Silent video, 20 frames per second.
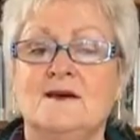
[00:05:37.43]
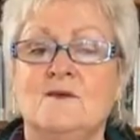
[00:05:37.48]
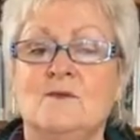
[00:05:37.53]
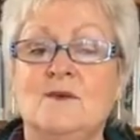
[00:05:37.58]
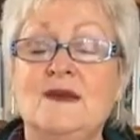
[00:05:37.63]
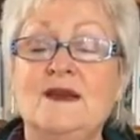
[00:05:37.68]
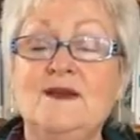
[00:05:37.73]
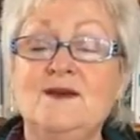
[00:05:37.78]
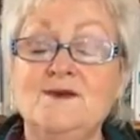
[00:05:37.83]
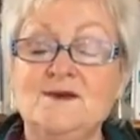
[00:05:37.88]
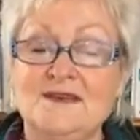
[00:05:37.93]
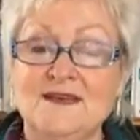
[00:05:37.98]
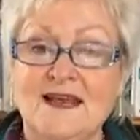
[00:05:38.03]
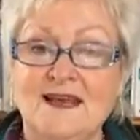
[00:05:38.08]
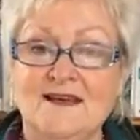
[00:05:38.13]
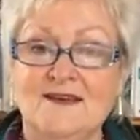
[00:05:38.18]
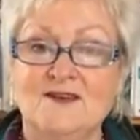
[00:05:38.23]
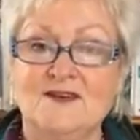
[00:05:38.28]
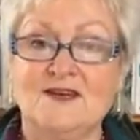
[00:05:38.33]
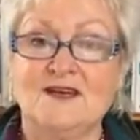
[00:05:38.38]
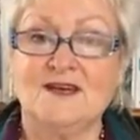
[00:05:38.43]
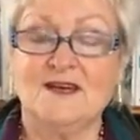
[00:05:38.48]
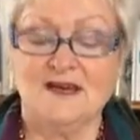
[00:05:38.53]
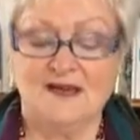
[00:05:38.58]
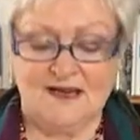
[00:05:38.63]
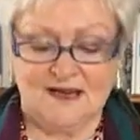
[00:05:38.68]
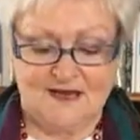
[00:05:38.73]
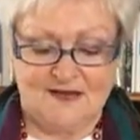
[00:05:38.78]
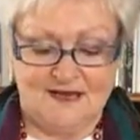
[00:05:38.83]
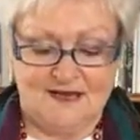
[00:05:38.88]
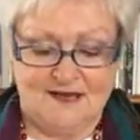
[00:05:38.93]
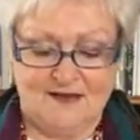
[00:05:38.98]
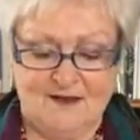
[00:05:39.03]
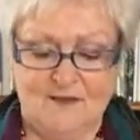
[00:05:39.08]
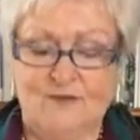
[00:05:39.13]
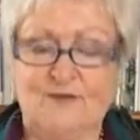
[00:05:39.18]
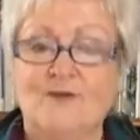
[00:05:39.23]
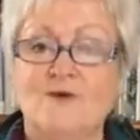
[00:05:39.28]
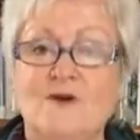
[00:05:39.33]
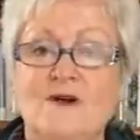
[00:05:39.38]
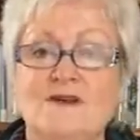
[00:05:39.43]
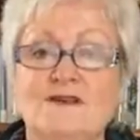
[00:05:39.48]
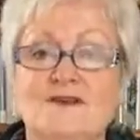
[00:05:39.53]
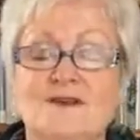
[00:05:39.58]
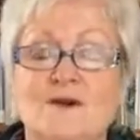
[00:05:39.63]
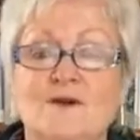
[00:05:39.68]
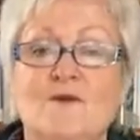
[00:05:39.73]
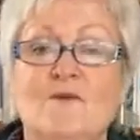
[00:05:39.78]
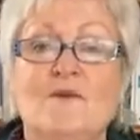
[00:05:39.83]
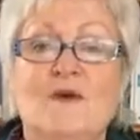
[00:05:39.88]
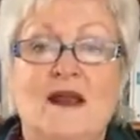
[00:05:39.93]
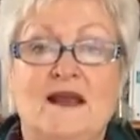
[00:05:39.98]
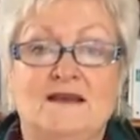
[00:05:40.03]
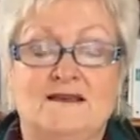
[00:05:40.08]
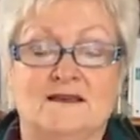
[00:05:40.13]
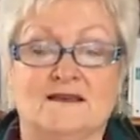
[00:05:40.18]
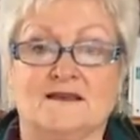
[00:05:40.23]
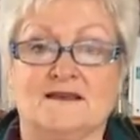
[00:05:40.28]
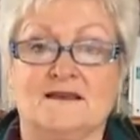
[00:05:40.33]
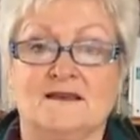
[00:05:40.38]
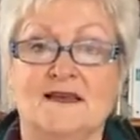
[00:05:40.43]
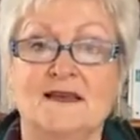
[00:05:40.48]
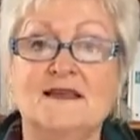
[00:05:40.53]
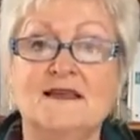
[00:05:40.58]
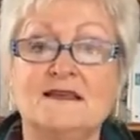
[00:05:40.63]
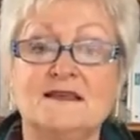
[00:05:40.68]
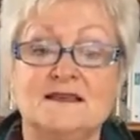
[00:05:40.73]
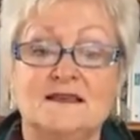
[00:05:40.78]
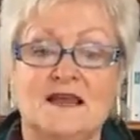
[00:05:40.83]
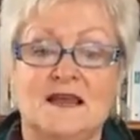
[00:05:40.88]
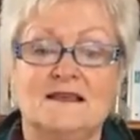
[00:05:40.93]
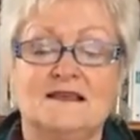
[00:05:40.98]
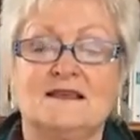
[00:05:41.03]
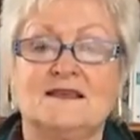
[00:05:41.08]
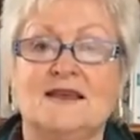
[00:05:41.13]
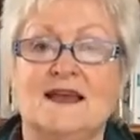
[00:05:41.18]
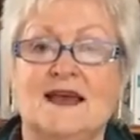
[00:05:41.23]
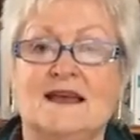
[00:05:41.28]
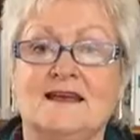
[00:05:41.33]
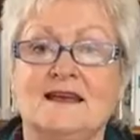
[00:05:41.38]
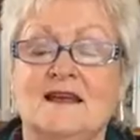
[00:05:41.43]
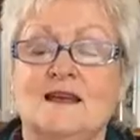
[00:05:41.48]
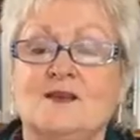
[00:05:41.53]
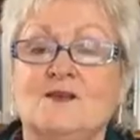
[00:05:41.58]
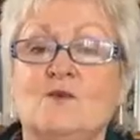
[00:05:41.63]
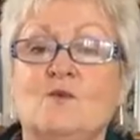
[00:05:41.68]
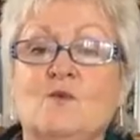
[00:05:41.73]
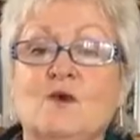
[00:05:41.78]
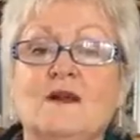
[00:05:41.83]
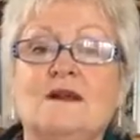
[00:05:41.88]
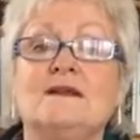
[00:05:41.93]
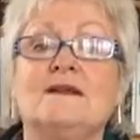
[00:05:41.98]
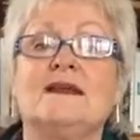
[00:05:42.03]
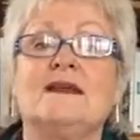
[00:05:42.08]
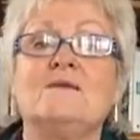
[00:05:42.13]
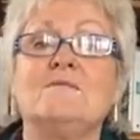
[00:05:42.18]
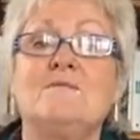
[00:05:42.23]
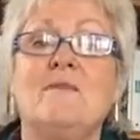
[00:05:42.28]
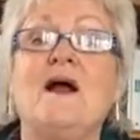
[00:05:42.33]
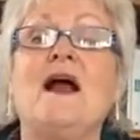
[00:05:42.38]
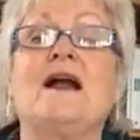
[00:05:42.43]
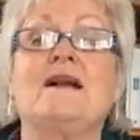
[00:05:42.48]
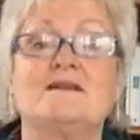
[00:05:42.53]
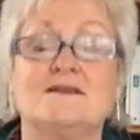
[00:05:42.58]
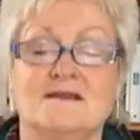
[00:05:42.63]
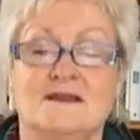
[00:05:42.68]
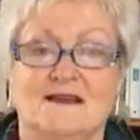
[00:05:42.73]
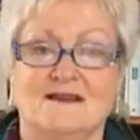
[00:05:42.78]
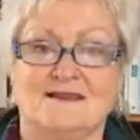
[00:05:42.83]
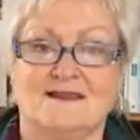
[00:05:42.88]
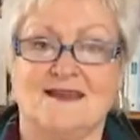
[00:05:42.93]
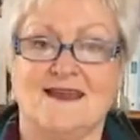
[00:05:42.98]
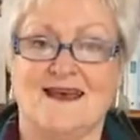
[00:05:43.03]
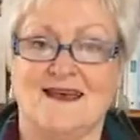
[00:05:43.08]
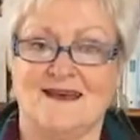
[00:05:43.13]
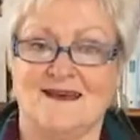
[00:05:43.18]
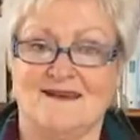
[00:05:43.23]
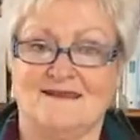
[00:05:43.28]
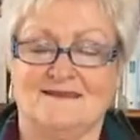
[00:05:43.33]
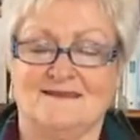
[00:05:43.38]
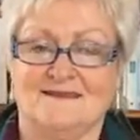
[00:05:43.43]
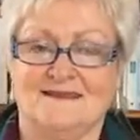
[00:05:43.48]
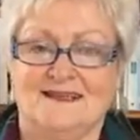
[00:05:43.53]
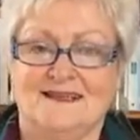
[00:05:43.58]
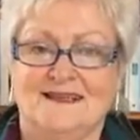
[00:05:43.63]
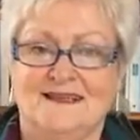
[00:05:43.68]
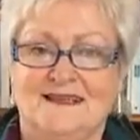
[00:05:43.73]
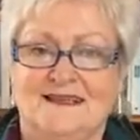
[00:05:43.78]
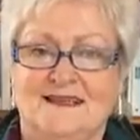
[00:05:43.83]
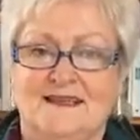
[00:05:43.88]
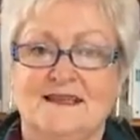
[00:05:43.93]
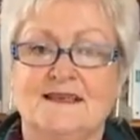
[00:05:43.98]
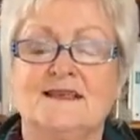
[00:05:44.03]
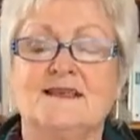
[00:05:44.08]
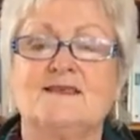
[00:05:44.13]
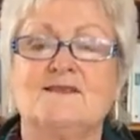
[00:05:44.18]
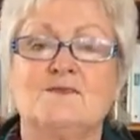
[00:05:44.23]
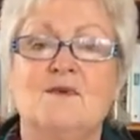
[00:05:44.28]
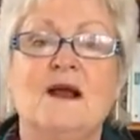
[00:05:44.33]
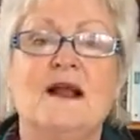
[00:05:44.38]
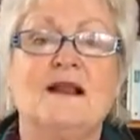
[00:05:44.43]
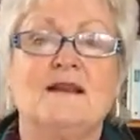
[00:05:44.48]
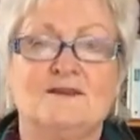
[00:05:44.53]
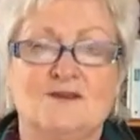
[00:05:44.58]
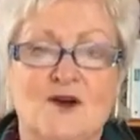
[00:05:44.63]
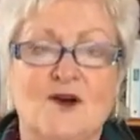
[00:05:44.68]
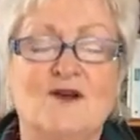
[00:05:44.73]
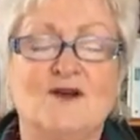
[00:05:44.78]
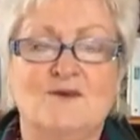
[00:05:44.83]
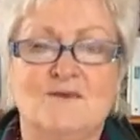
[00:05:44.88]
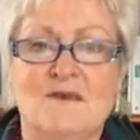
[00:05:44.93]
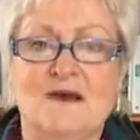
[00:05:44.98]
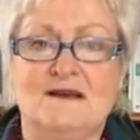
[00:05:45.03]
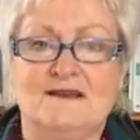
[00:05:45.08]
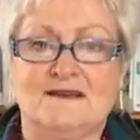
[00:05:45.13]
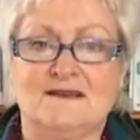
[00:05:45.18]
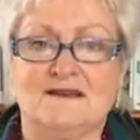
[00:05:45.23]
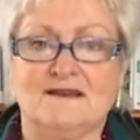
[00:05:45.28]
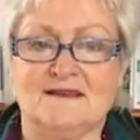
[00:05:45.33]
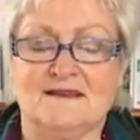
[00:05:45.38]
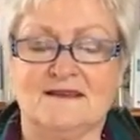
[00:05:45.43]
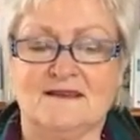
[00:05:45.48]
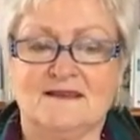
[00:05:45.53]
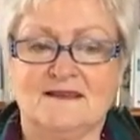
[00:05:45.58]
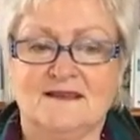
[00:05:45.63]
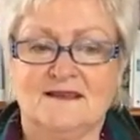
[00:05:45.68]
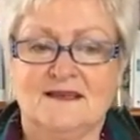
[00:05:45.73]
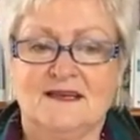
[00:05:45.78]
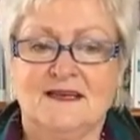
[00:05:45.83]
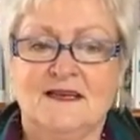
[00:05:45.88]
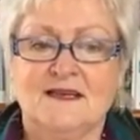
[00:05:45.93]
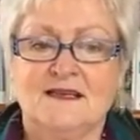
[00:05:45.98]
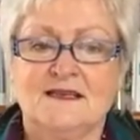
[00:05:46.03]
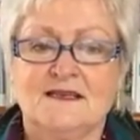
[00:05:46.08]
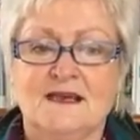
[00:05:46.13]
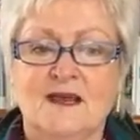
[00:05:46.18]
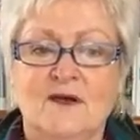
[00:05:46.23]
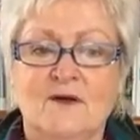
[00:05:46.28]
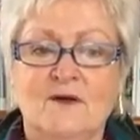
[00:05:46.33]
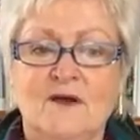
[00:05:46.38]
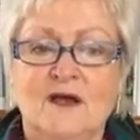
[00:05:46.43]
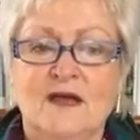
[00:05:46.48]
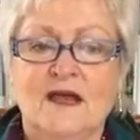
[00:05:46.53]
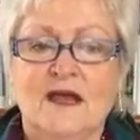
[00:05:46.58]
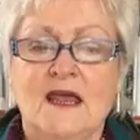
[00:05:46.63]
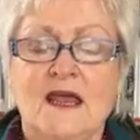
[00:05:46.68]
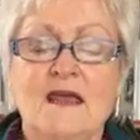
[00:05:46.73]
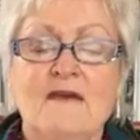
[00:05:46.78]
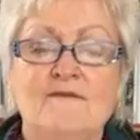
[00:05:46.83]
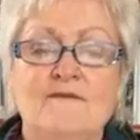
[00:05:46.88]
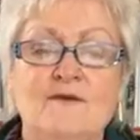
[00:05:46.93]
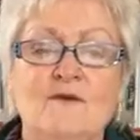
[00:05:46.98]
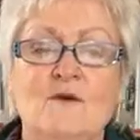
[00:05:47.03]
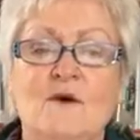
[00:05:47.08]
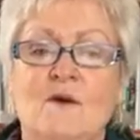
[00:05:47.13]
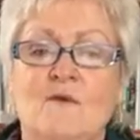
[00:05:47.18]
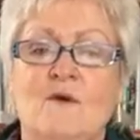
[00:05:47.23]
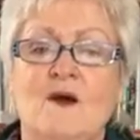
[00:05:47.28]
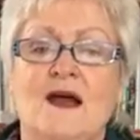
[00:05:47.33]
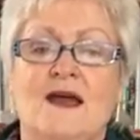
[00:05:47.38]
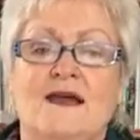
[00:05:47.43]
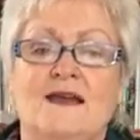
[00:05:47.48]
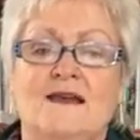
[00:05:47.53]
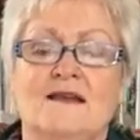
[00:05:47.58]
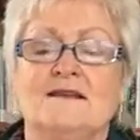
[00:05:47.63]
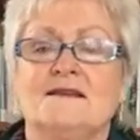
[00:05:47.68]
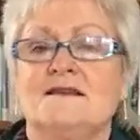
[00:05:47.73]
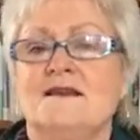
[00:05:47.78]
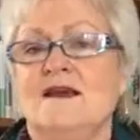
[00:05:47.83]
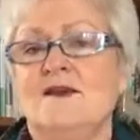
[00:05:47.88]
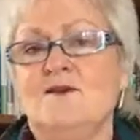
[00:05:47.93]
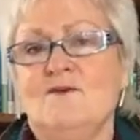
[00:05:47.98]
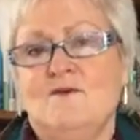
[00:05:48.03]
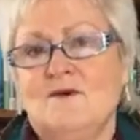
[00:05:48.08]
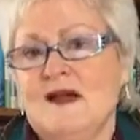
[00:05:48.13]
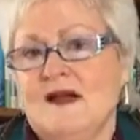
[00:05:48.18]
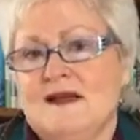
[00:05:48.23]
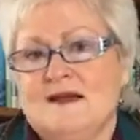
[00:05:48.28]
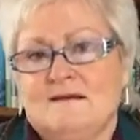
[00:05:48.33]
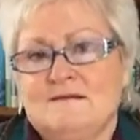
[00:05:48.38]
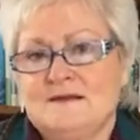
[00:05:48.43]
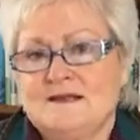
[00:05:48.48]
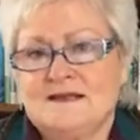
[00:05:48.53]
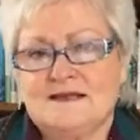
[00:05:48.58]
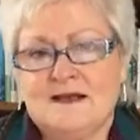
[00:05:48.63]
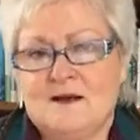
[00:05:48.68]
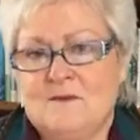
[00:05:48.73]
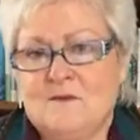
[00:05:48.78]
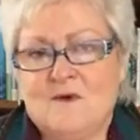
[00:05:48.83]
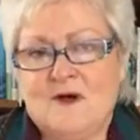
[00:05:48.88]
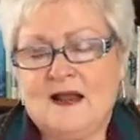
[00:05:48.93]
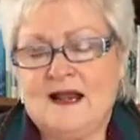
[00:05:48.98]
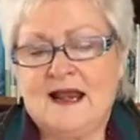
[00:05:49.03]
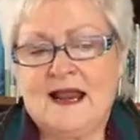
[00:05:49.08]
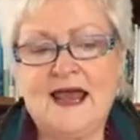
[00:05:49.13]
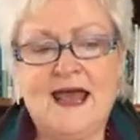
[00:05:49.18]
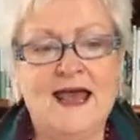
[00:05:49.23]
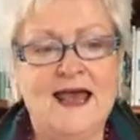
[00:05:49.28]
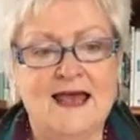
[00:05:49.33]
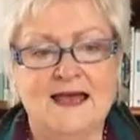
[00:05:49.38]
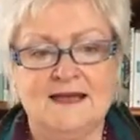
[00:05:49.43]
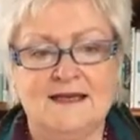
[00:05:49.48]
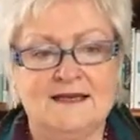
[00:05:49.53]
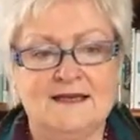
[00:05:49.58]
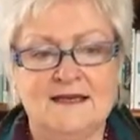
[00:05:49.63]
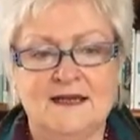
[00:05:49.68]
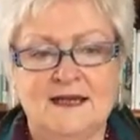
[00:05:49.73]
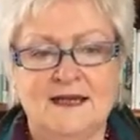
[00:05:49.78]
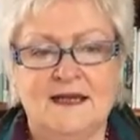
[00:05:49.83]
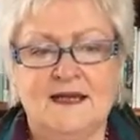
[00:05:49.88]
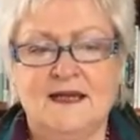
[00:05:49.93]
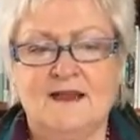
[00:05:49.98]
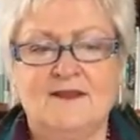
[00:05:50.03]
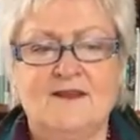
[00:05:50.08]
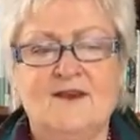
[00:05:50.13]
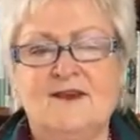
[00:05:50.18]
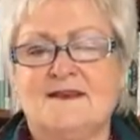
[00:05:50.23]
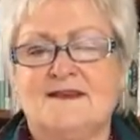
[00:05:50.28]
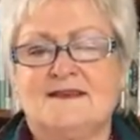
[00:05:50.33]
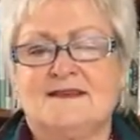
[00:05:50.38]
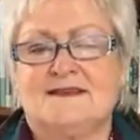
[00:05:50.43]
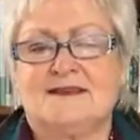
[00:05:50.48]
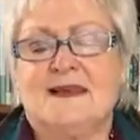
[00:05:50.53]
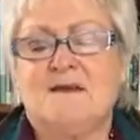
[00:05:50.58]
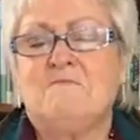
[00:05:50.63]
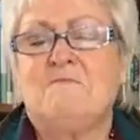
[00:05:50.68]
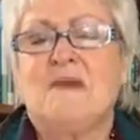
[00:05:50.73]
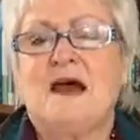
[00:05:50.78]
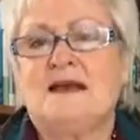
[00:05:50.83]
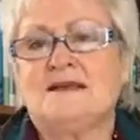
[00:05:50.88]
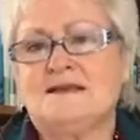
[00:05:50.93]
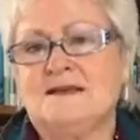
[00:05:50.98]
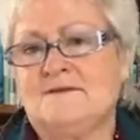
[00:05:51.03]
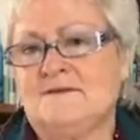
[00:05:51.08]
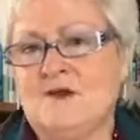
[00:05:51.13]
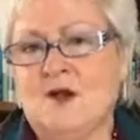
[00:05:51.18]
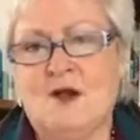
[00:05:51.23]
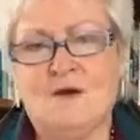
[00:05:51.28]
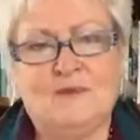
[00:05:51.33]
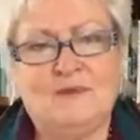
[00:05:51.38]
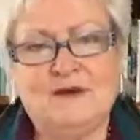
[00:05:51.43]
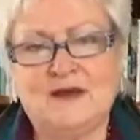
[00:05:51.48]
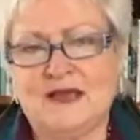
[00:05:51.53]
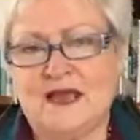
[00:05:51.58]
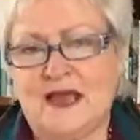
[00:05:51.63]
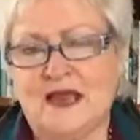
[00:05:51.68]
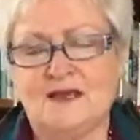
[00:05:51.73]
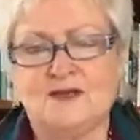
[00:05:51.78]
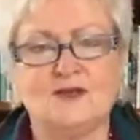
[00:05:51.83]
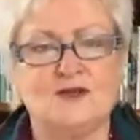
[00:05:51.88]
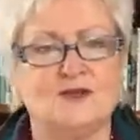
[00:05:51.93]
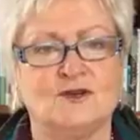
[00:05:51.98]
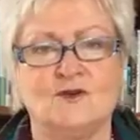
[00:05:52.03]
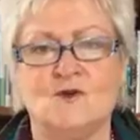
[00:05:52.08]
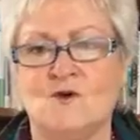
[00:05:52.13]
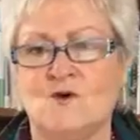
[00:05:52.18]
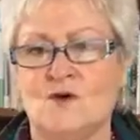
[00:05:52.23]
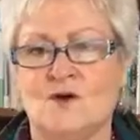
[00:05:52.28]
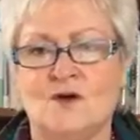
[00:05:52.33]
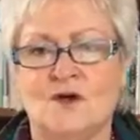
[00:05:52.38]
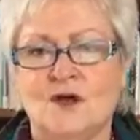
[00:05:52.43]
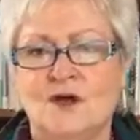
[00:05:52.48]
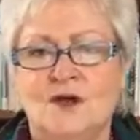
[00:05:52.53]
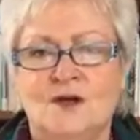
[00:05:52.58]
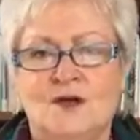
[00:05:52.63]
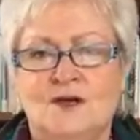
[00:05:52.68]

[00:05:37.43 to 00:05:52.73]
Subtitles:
we lose energy through our solar plexus, in the sense that the world impacts us there. This is well documented. So if you are working, say you're working with someone and there is a massive complication or